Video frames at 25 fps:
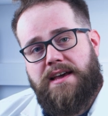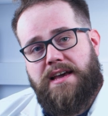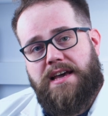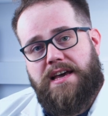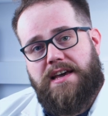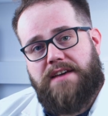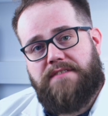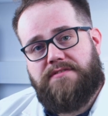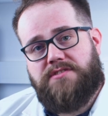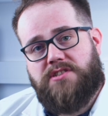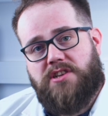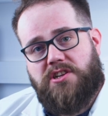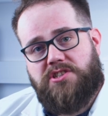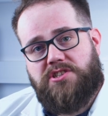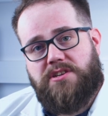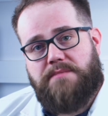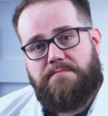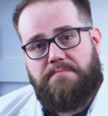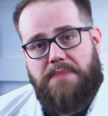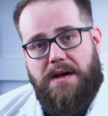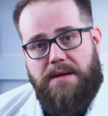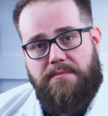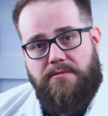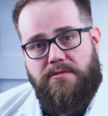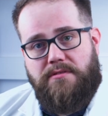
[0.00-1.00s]
If such a
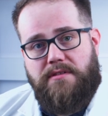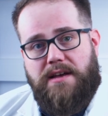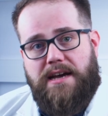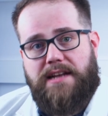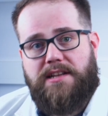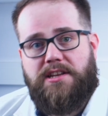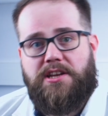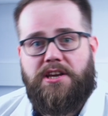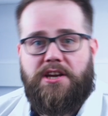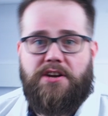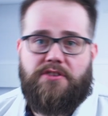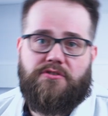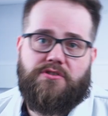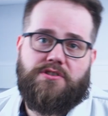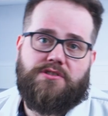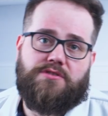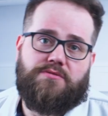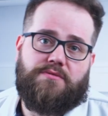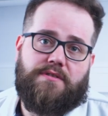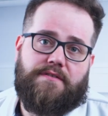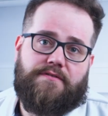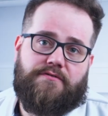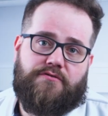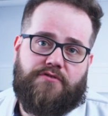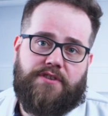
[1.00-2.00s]
bubble adheres to
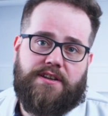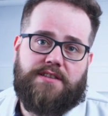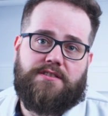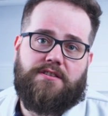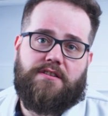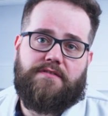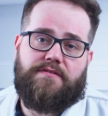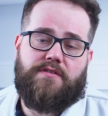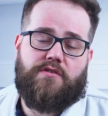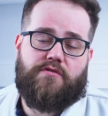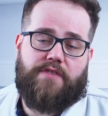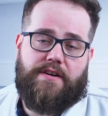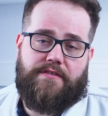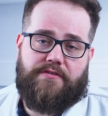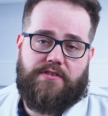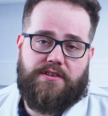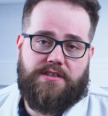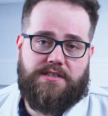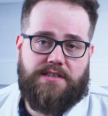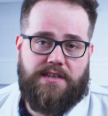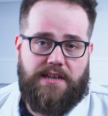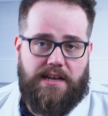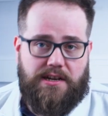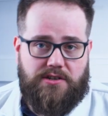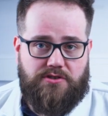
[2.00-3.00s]
the frit of the
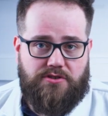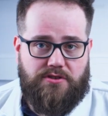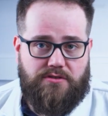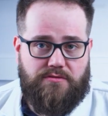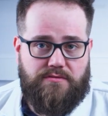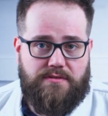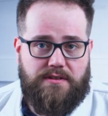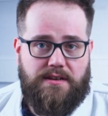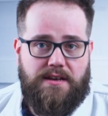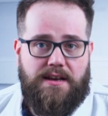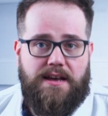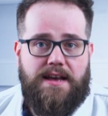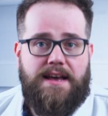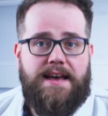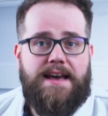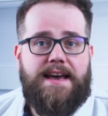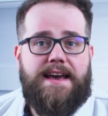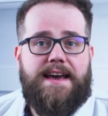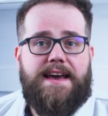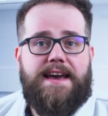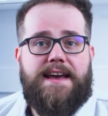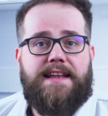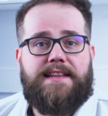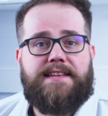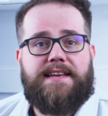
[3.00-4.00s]
reference electrode,
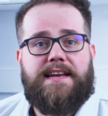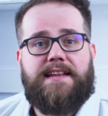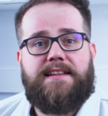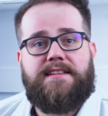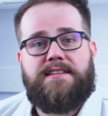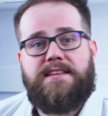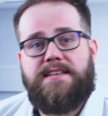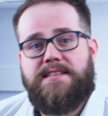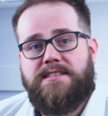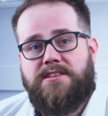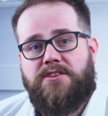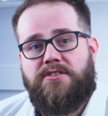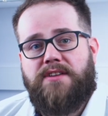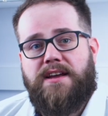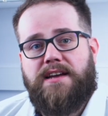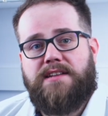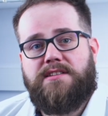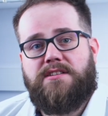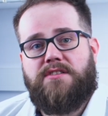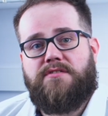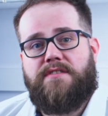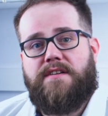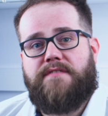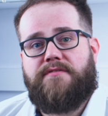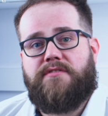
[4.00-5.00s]
it can disconnect
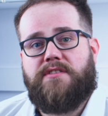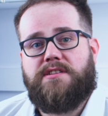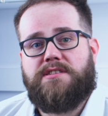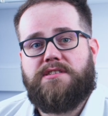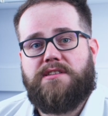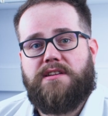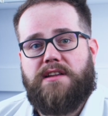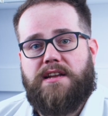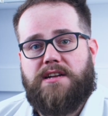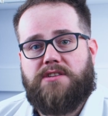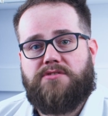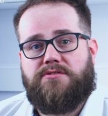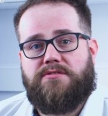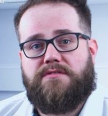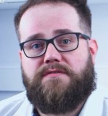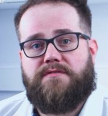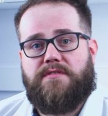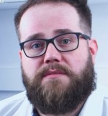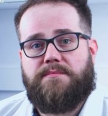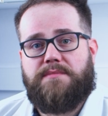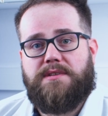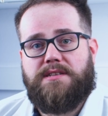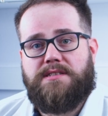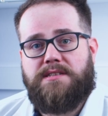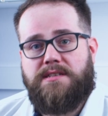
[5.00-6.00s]
the reference electrode
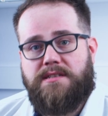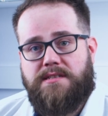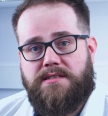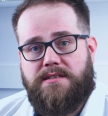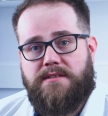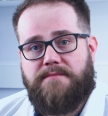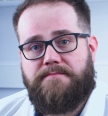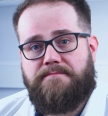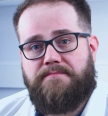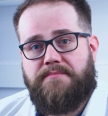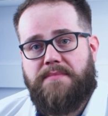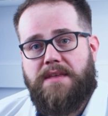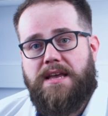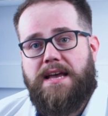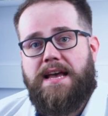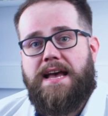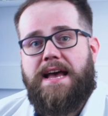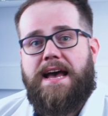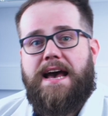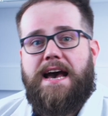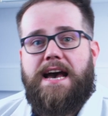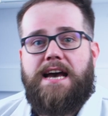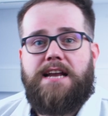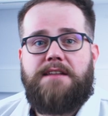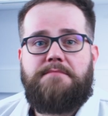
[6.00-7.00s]
from the system
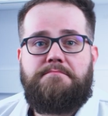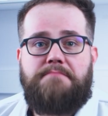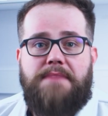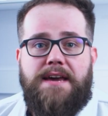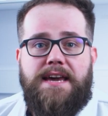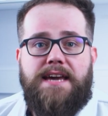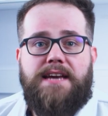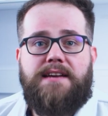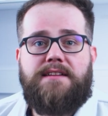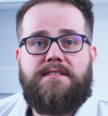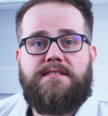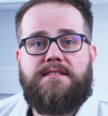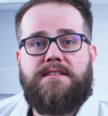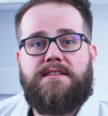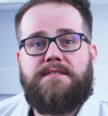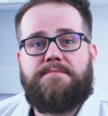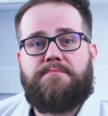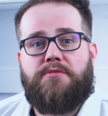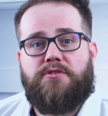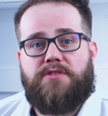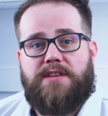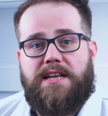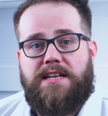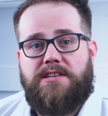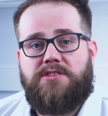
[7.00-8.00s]
and make the
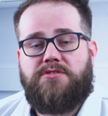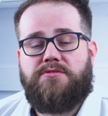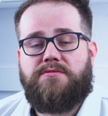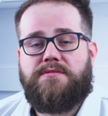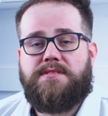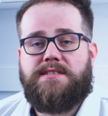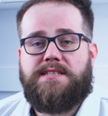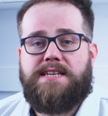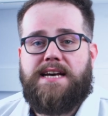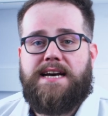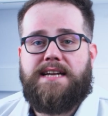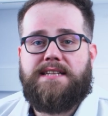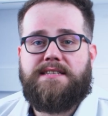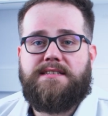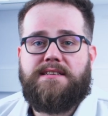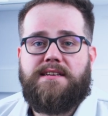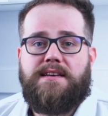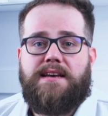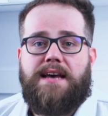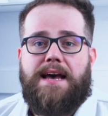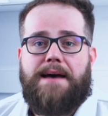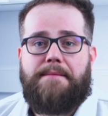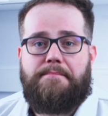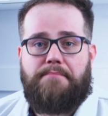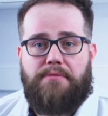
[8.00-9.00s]
potentiostat
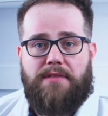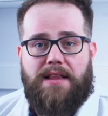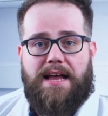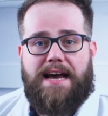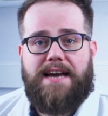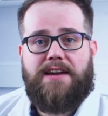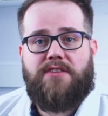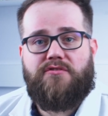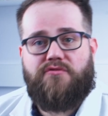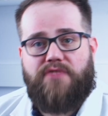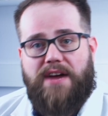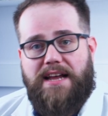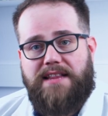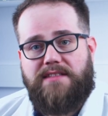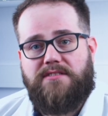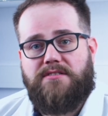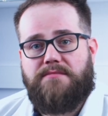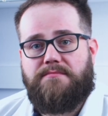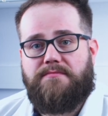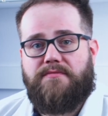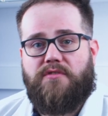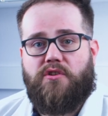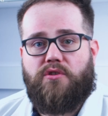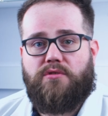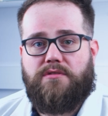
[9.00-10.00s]
apply
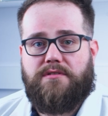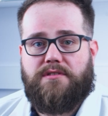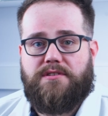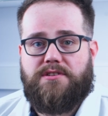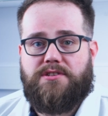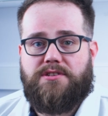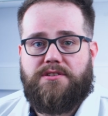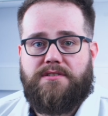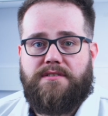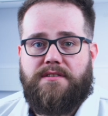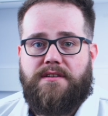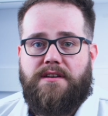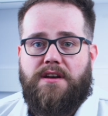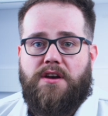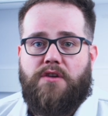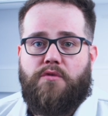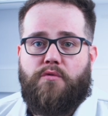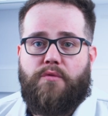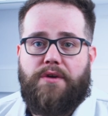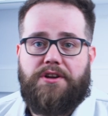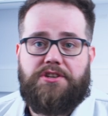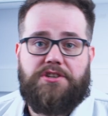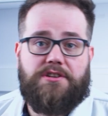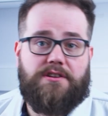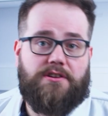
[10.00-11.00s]
random voltage,
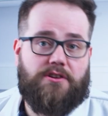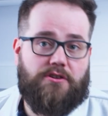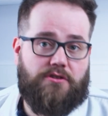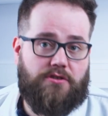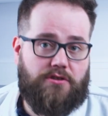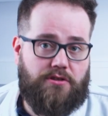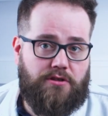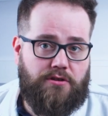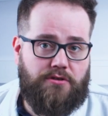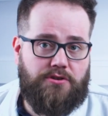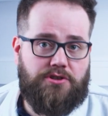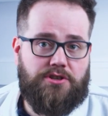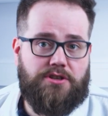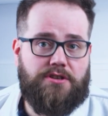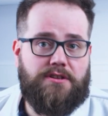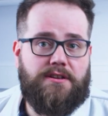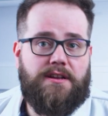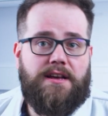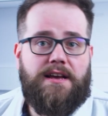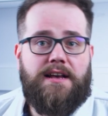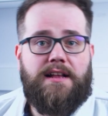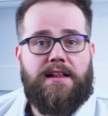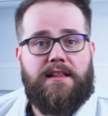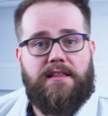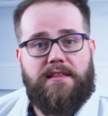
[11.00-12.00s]
which in conclusion
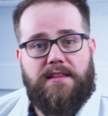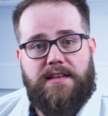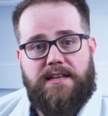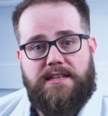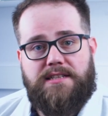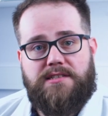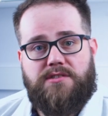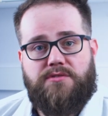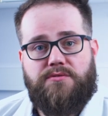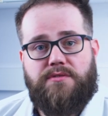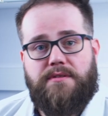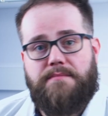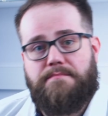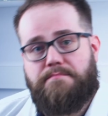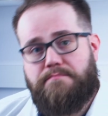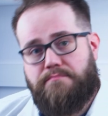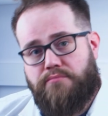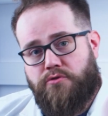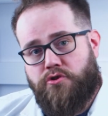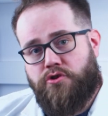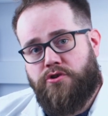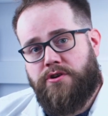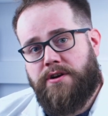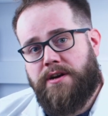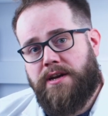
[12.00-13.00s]
leads to the
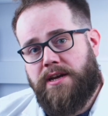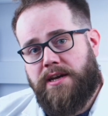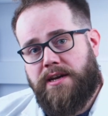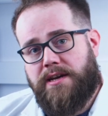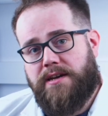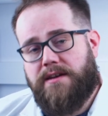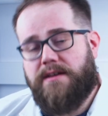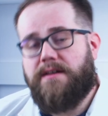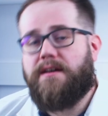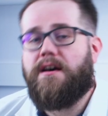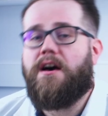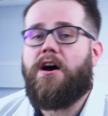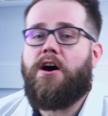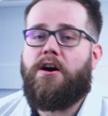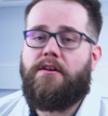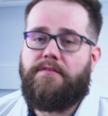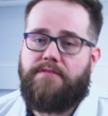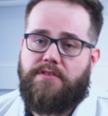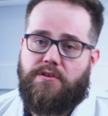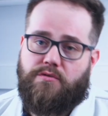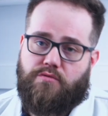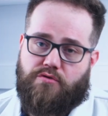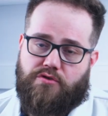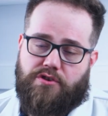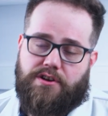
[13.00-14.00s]
burning of
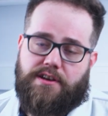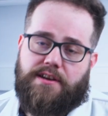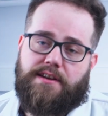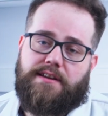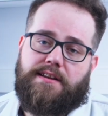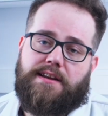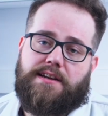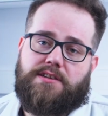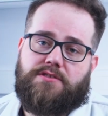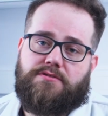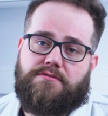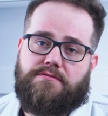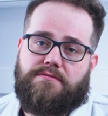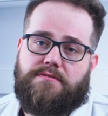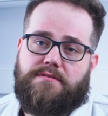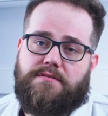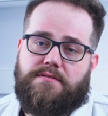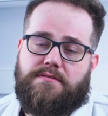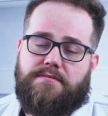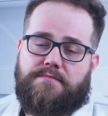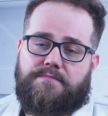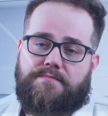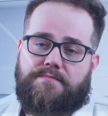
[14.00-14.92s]
the working electrodes.